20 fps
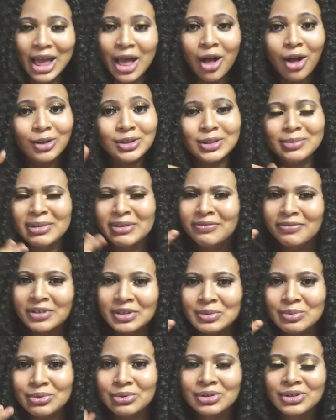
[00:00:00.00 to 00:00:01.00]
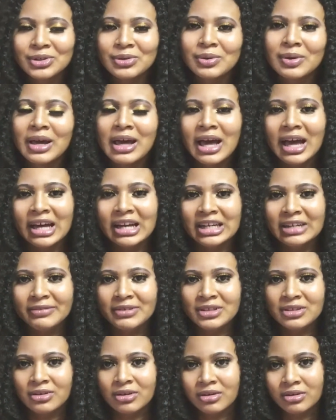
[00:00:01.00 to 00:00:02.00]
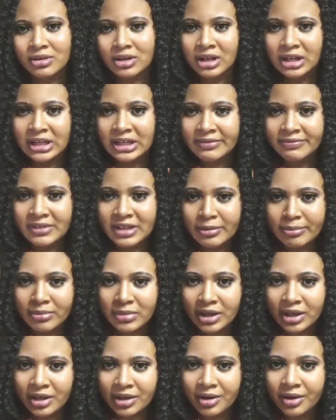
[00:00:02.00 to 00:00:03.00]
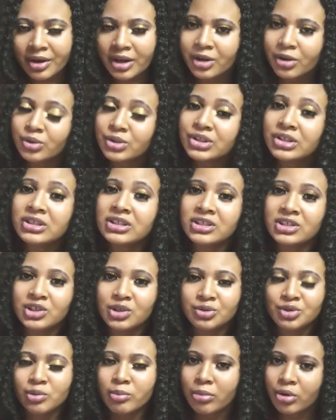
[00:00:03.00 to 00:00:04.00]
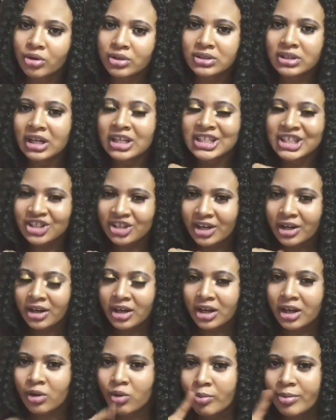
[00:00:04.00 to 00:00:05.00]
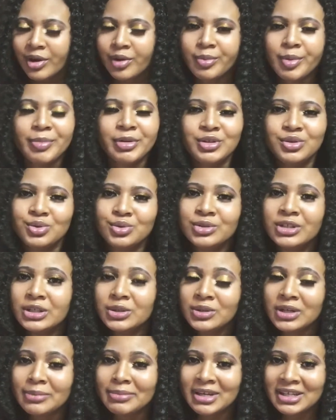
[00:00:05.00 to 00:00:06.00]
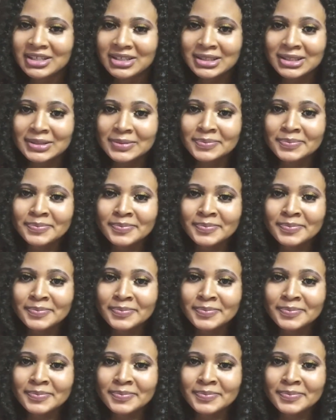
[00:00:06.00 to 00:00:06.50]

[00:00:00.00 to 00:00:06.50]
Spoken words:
Also my Facebook, you know, I'll leave them here and also in the description box. I hope I remember to do that when I'm editing.